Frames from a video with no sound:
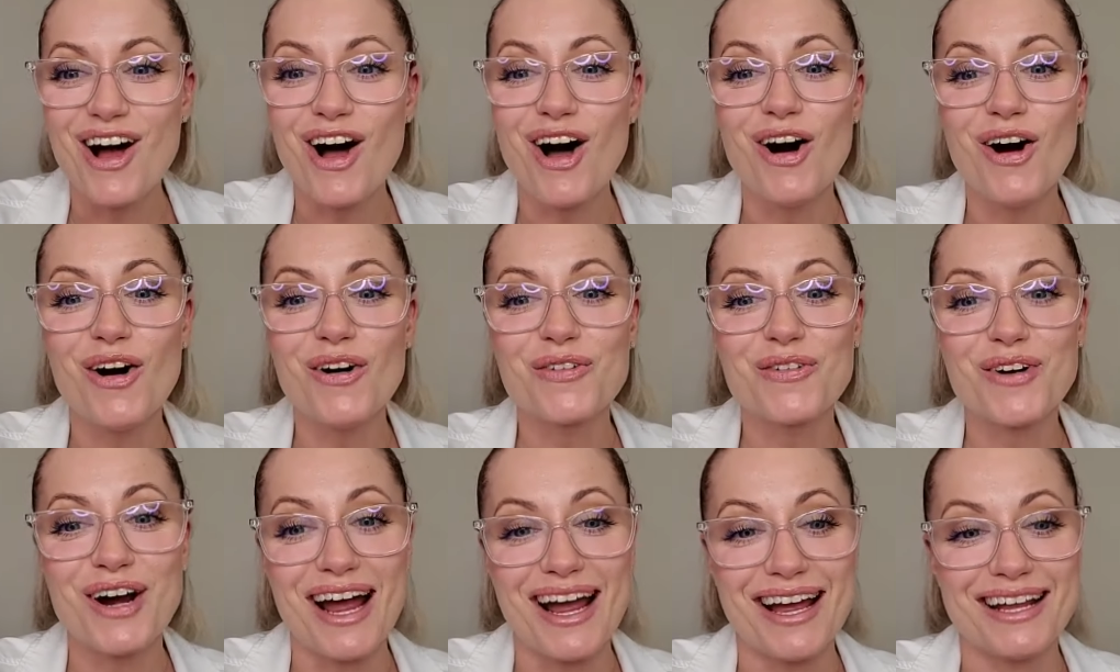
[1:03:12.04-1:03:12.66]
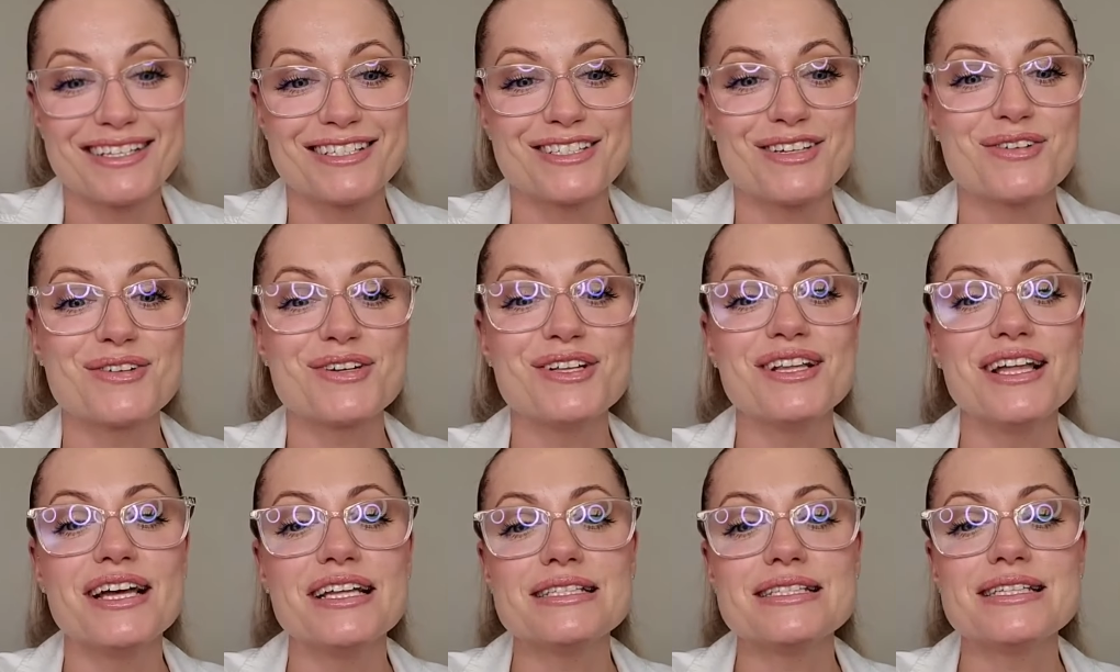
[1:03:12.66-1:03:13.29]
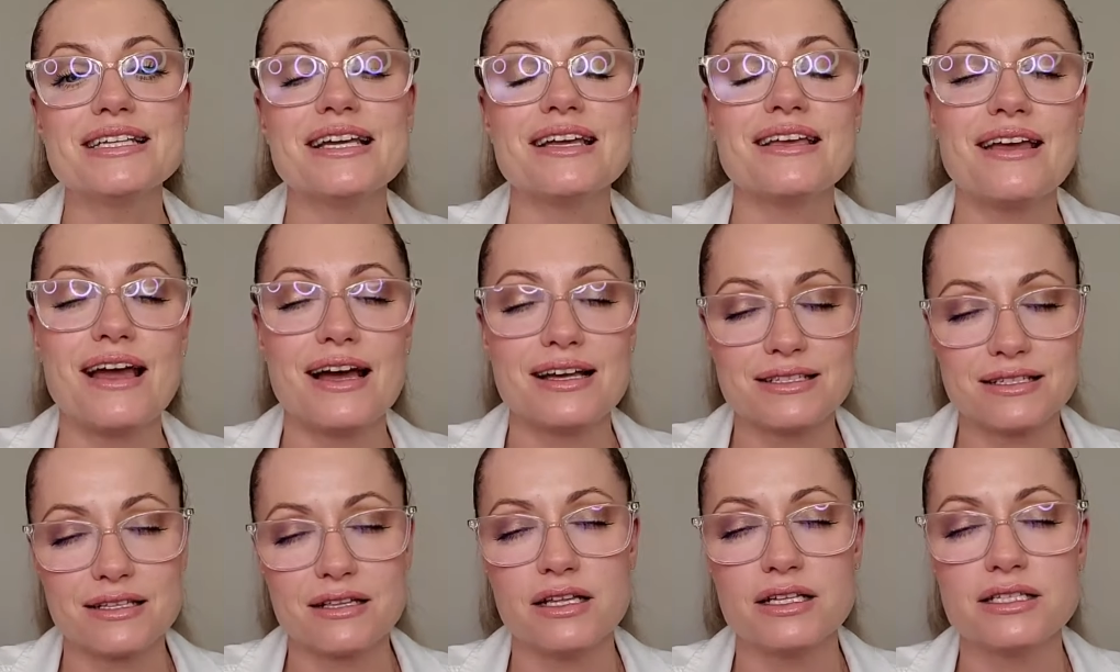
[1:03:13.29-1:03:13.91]
All right, so cleansing,
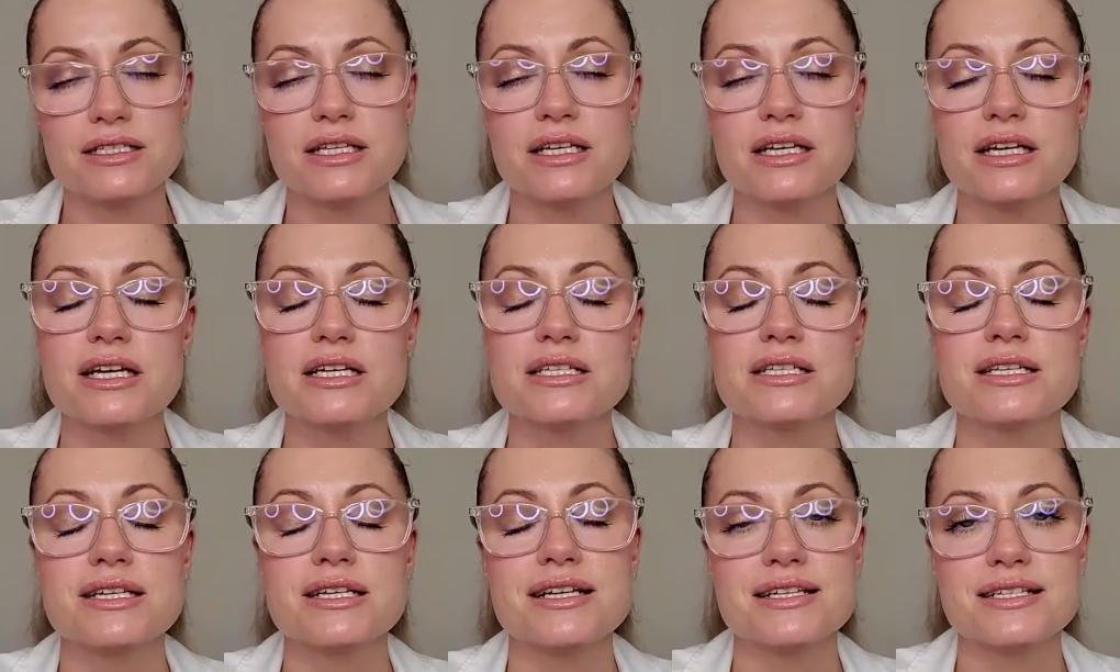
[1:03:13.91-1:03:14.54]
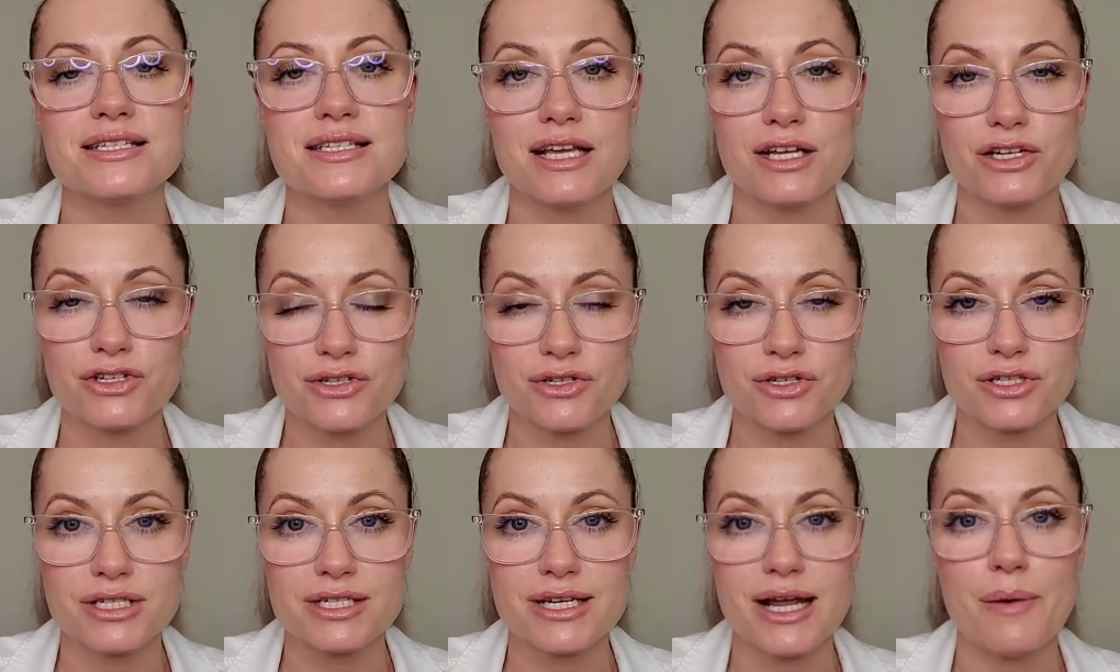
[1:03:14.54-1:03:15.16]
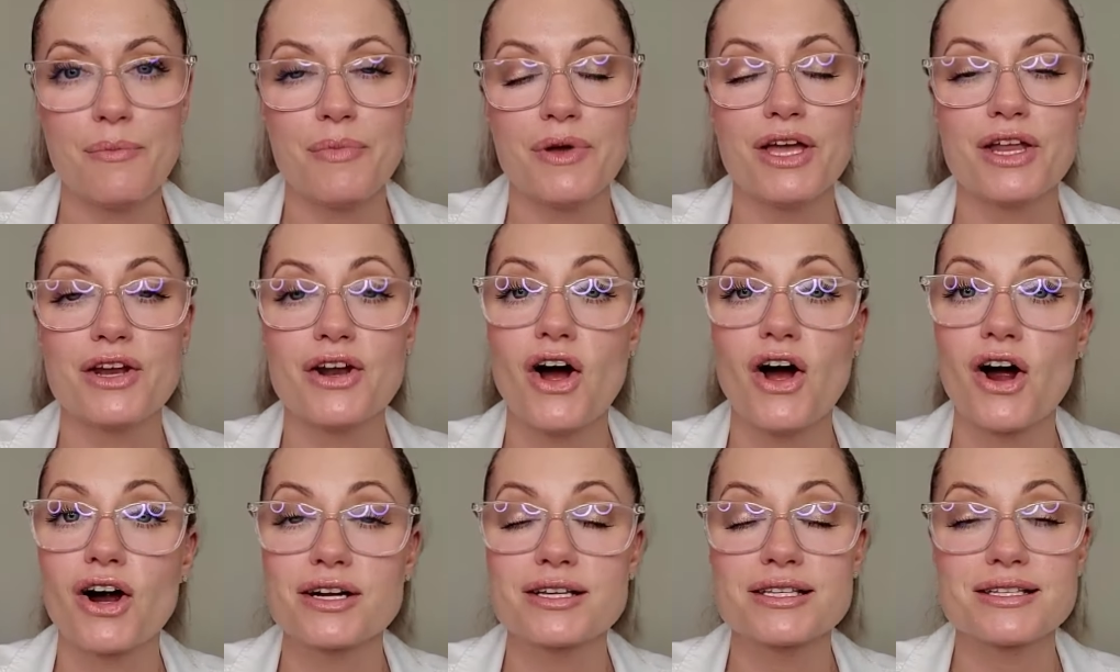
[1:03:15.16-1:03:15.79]
yes, cleansing is an essential step in
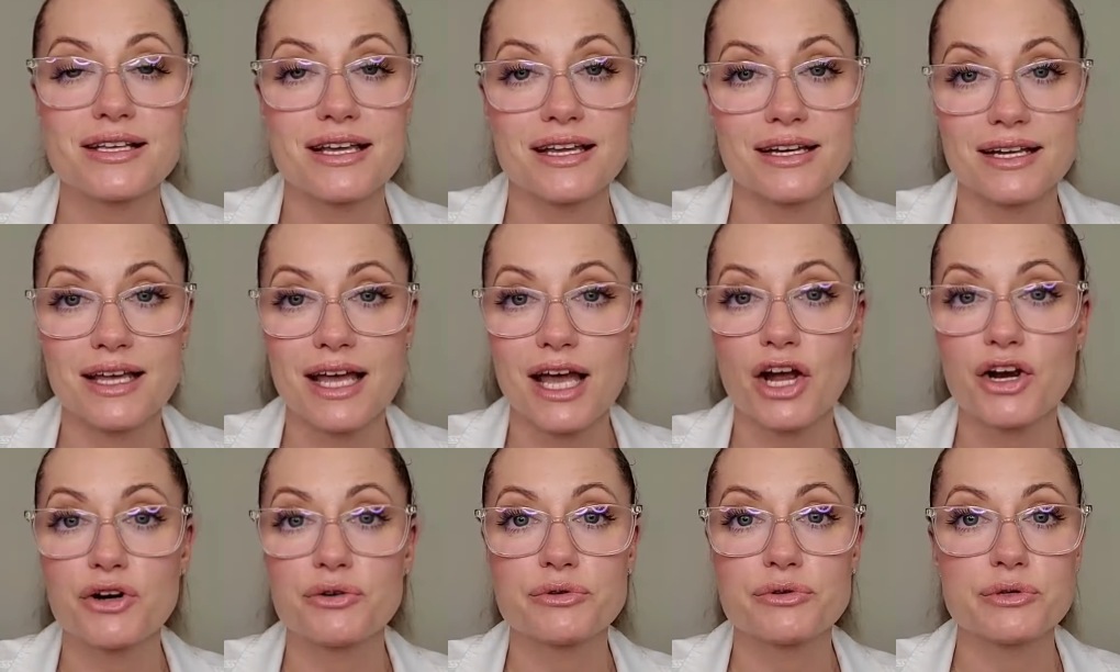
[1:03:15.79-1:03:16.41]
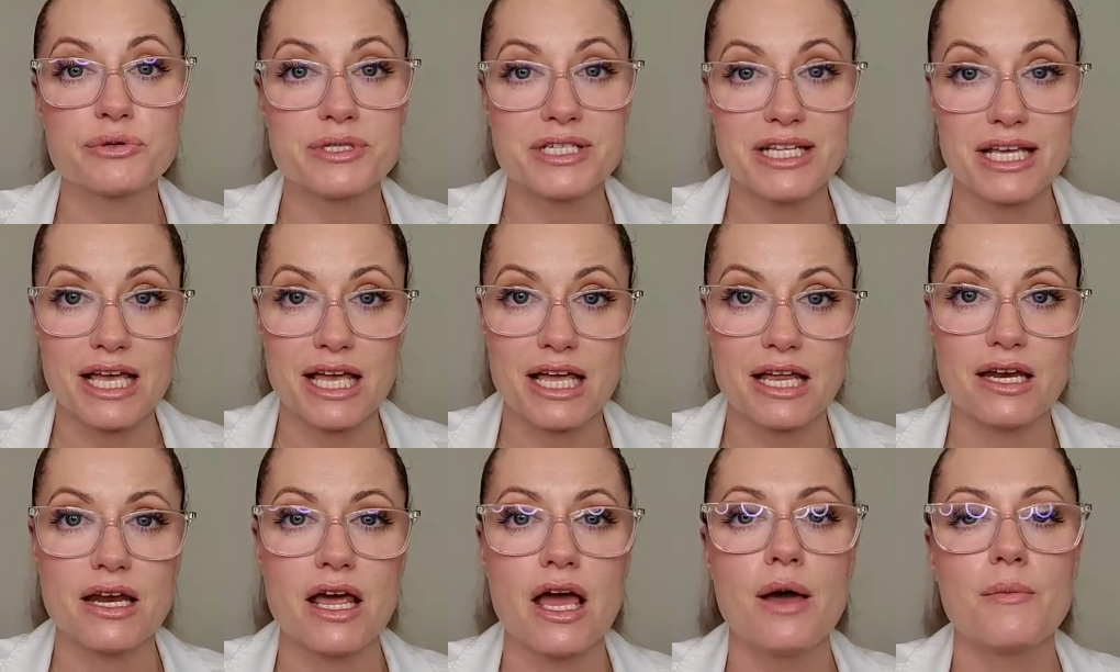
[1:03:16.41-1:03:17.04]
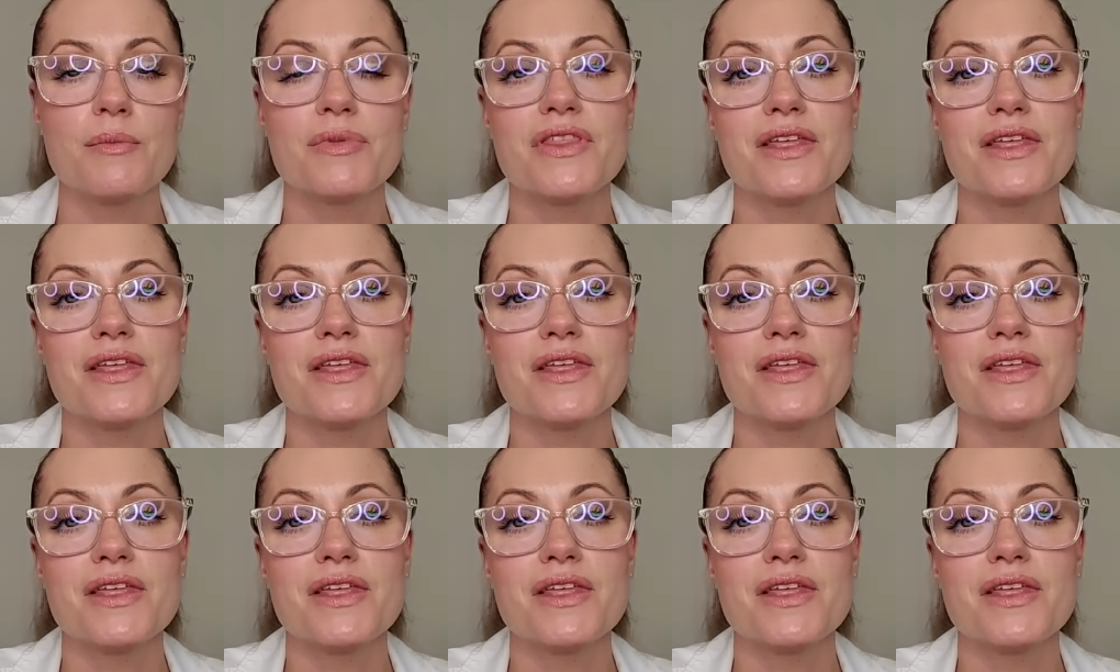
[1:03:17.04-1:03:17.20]
our skincare routine.